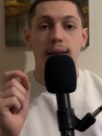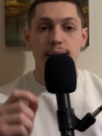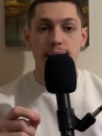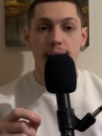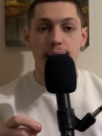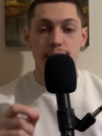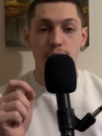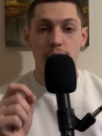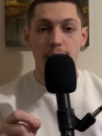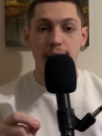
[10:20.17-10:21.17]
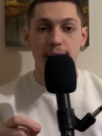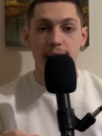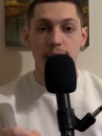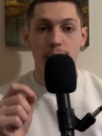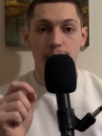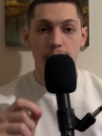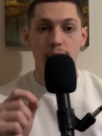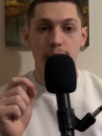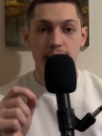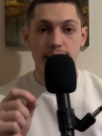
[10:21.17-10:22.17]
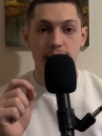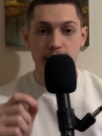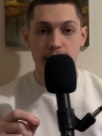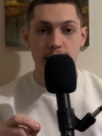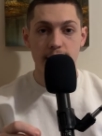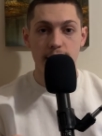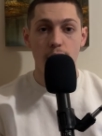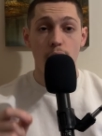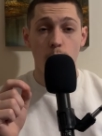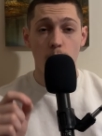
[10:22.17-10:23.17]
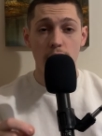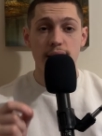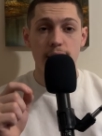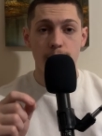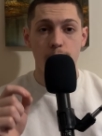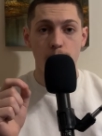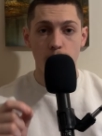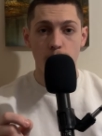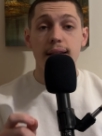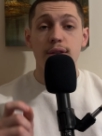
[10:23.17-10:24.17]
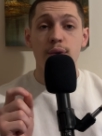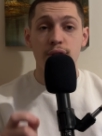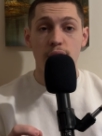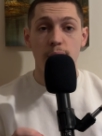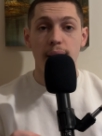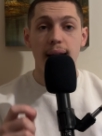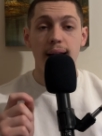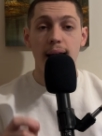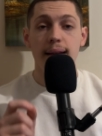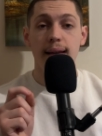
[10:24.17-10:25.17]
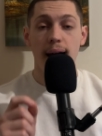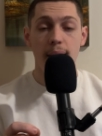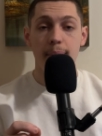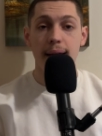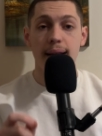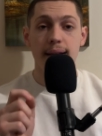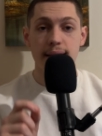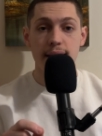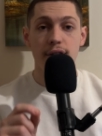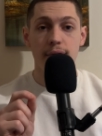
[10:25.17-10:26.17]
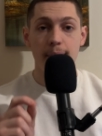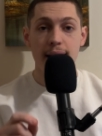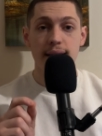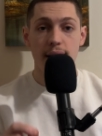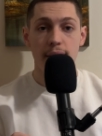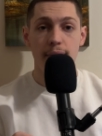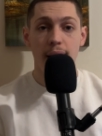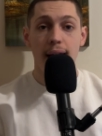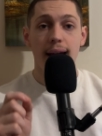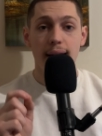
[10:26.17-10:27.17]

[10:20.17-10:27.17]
decided to eradicate the threat of the assassins once and for all. As a result, he laid camp in the city of Maysef in